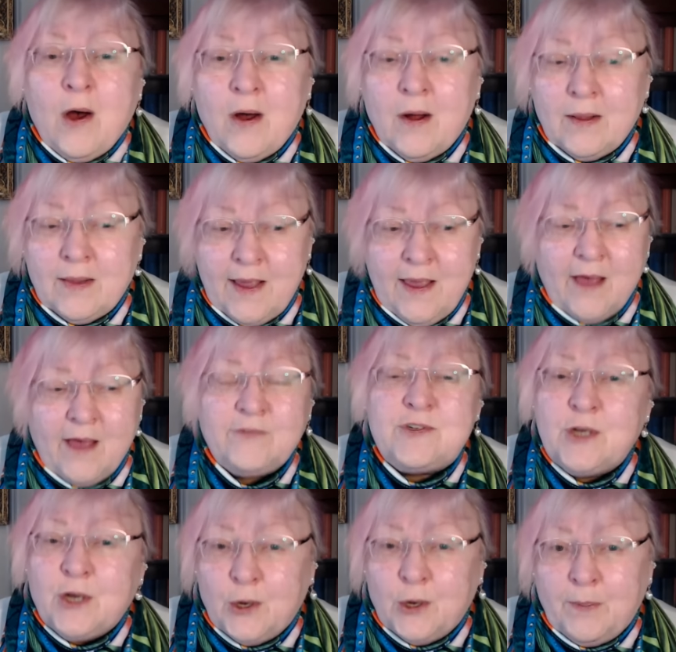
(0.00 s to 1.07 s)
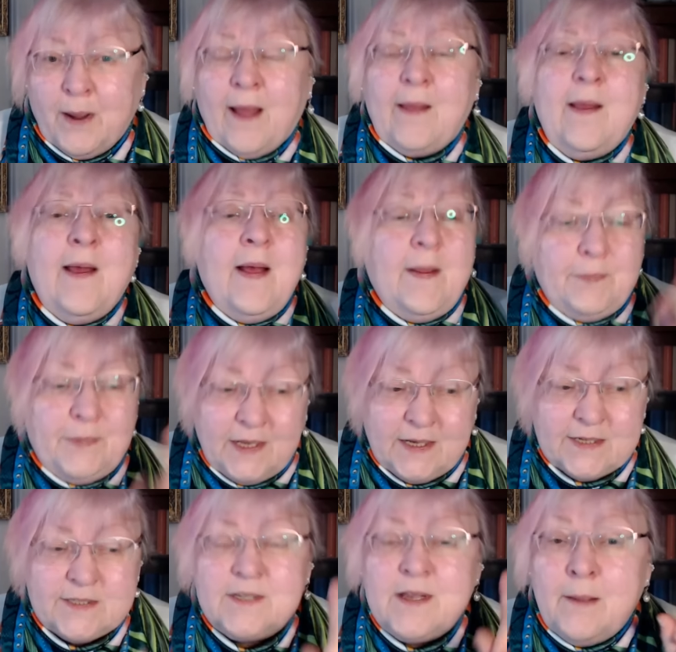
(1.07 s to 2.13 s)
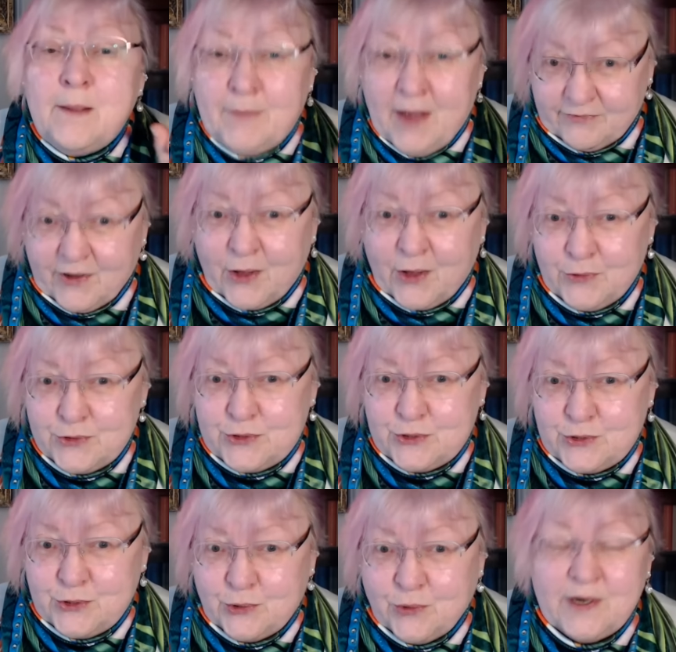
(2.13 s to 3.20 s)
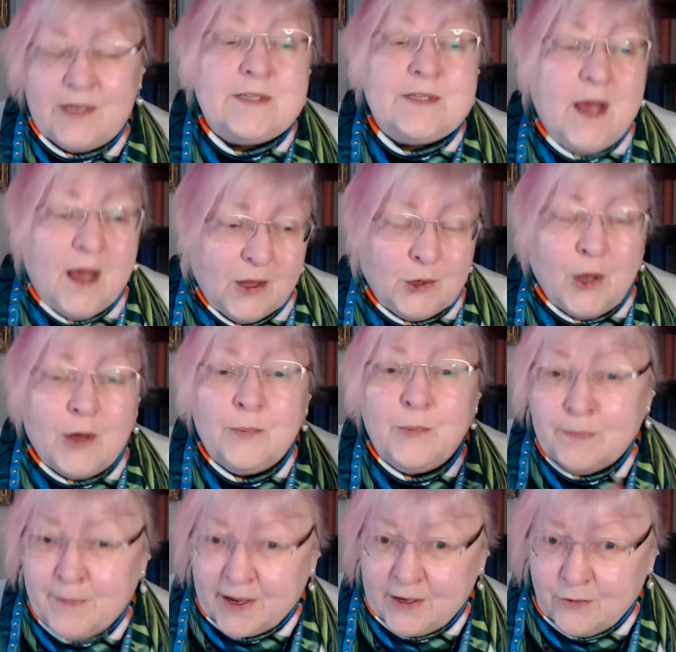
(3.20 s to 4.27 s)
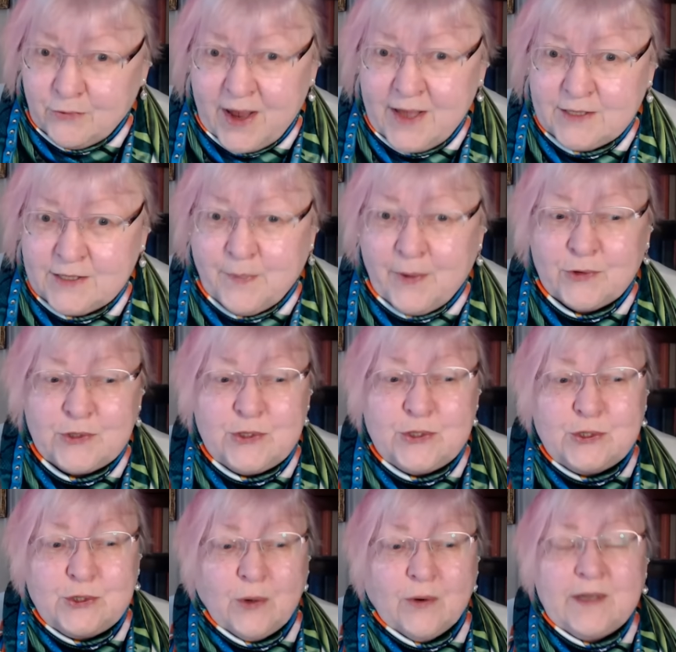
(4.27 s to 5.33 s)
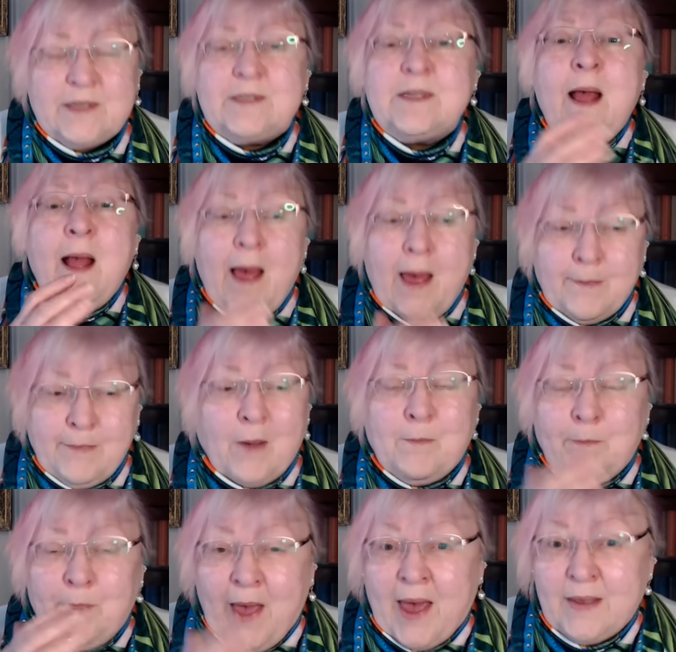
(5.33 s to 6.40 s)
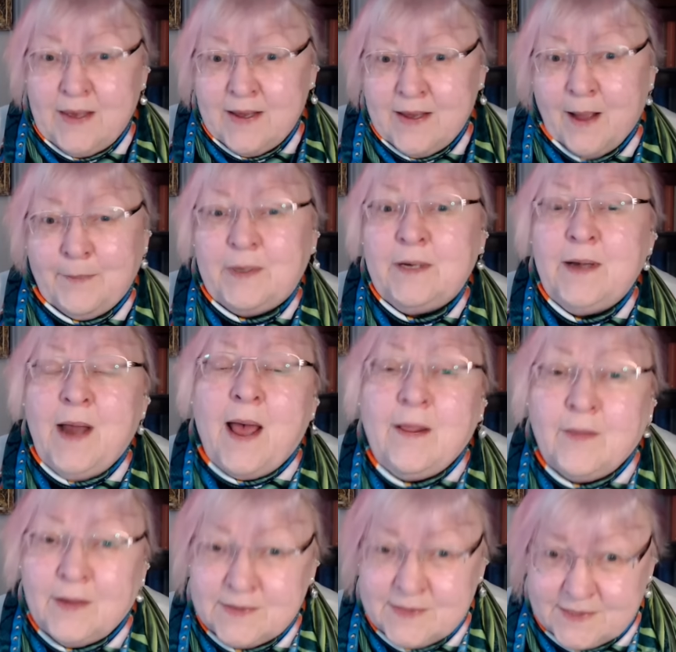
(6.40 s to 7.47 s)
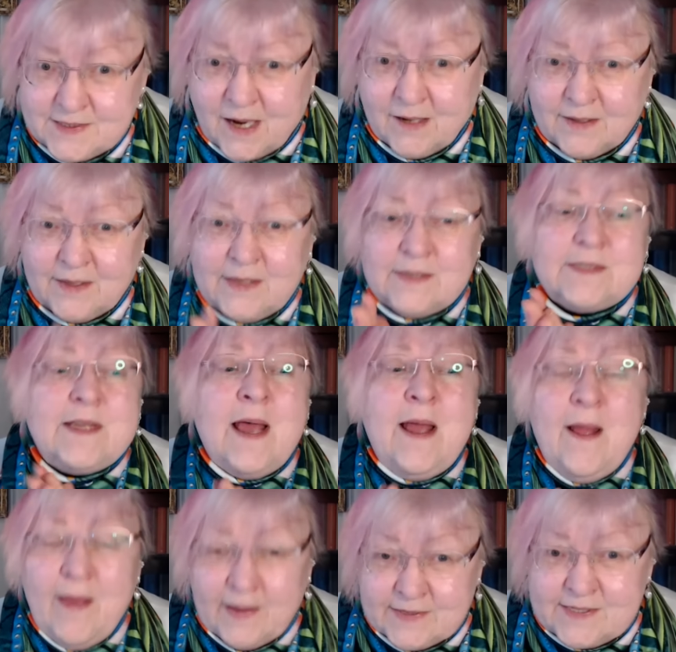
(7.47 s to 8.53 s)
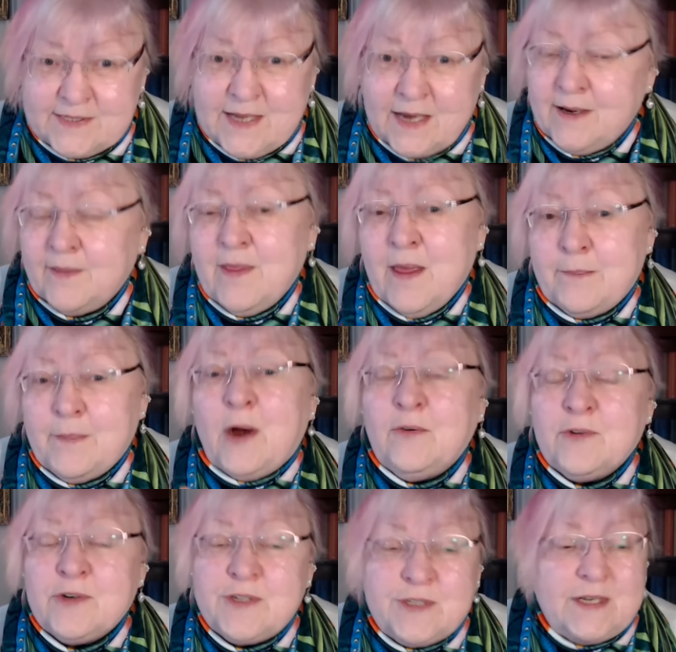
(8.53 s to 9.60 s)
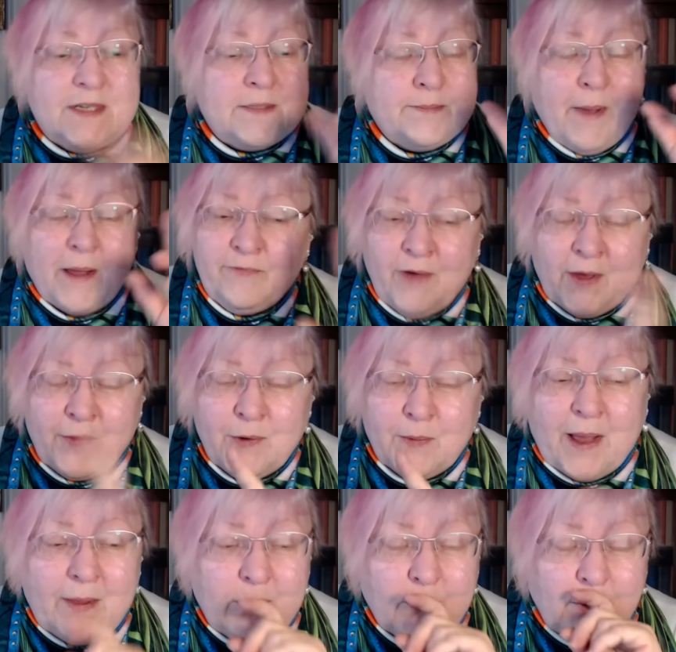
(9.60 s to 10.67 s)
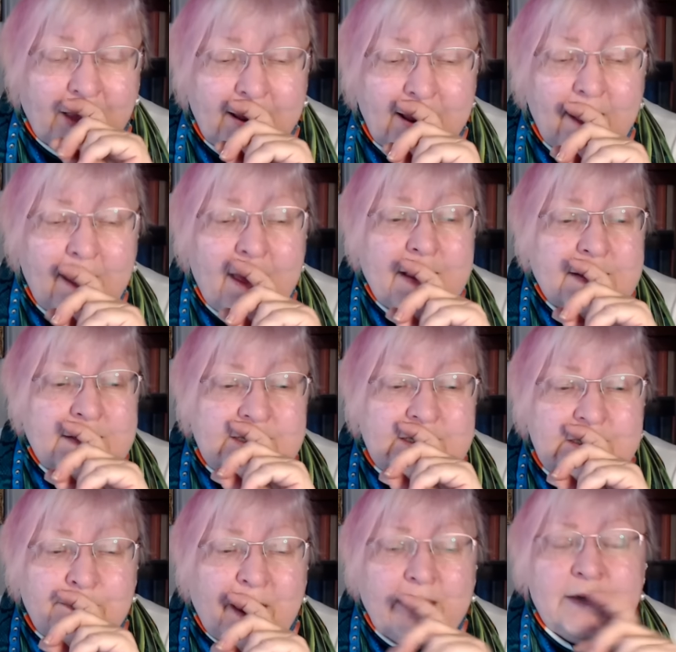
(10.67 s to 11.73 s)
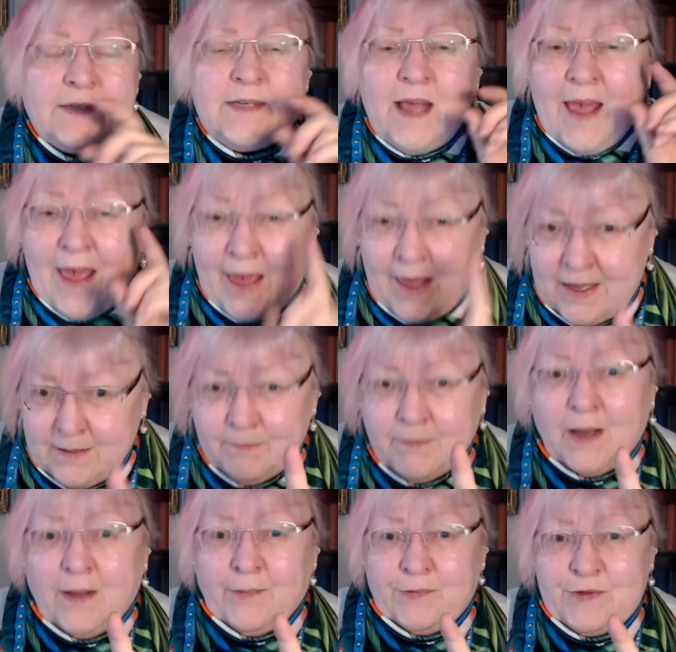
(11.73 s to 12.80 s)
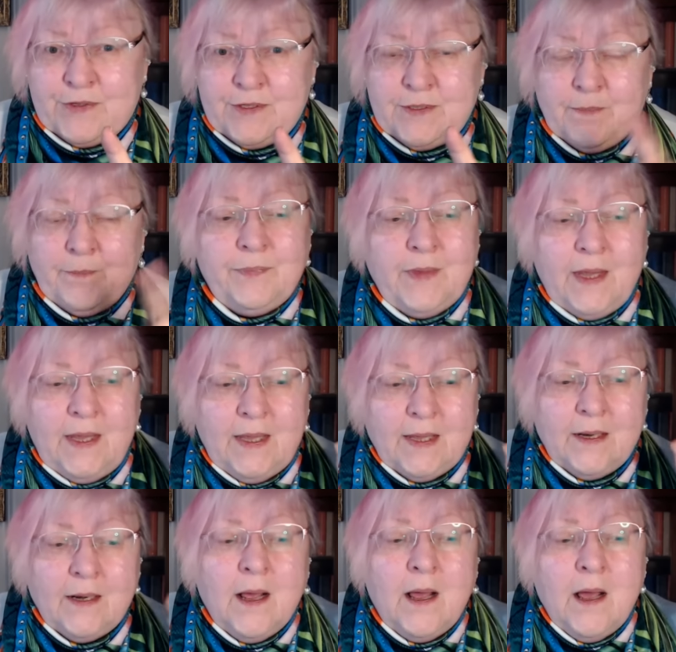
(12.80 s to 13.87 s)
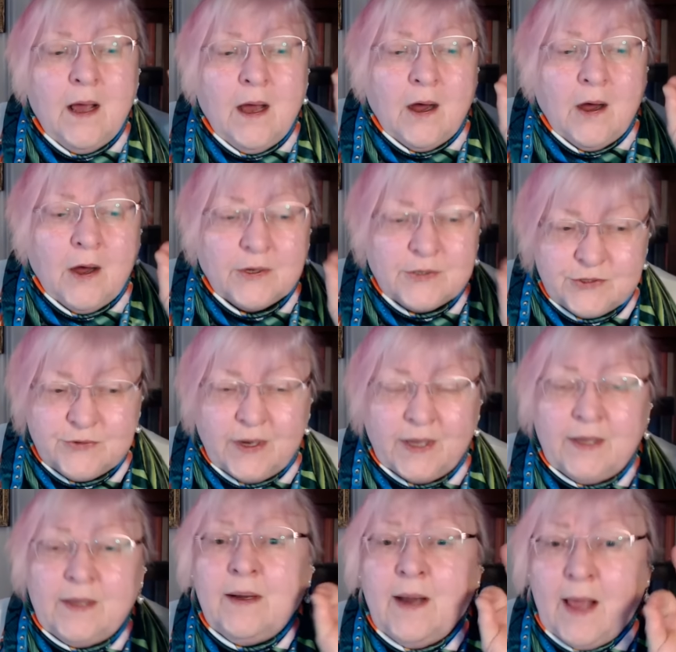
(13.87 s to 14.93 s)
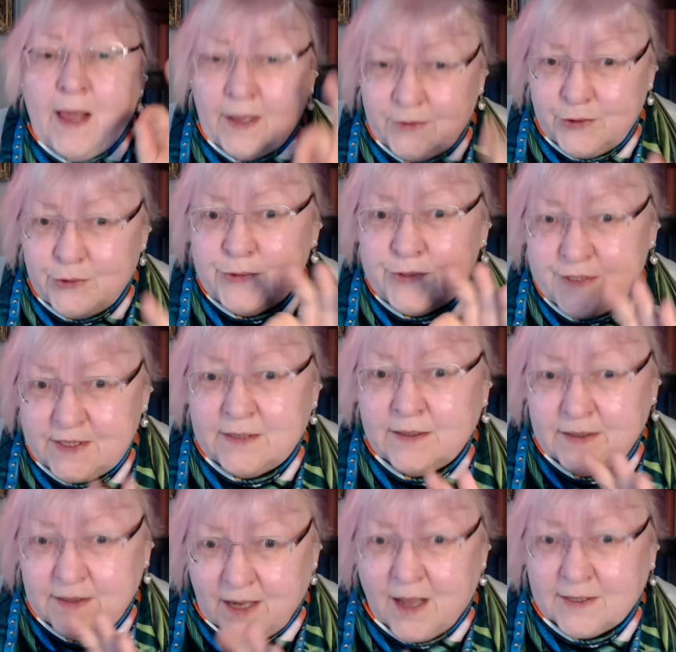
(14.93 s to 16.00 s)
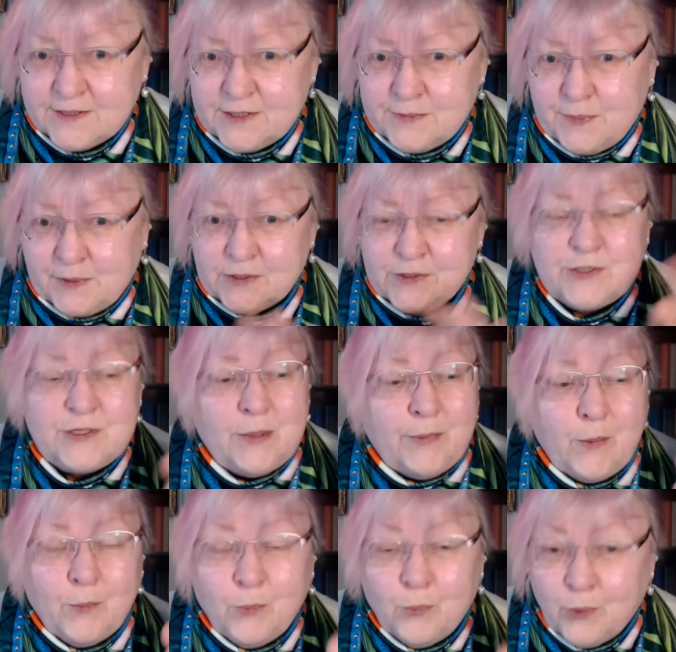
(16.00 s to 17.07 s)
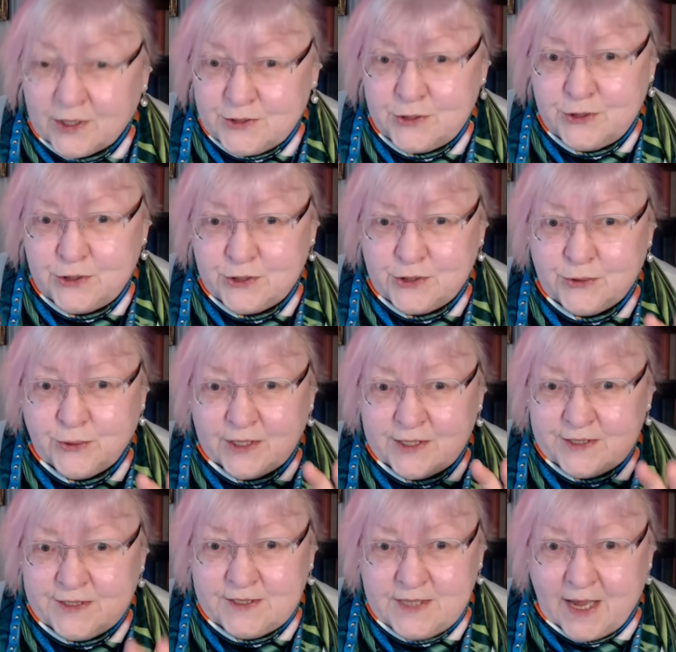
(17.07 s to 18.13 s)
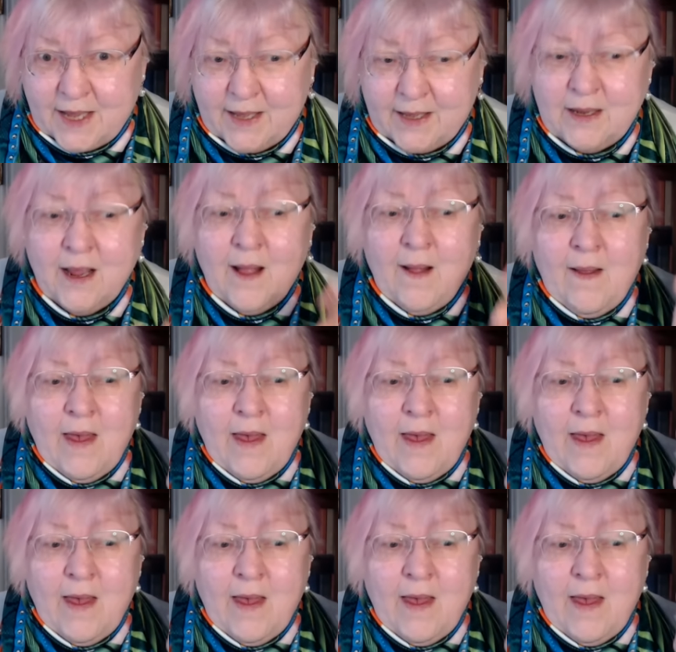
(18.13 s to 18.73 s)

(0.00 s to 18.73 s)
All I have to go by is my father's stories along with my grandmother's stories about packing up nylon stockings and sending them overseas. My father, by the way, spent 8 months in Australian and New Zealand hospitals, so it wasn't a short stay.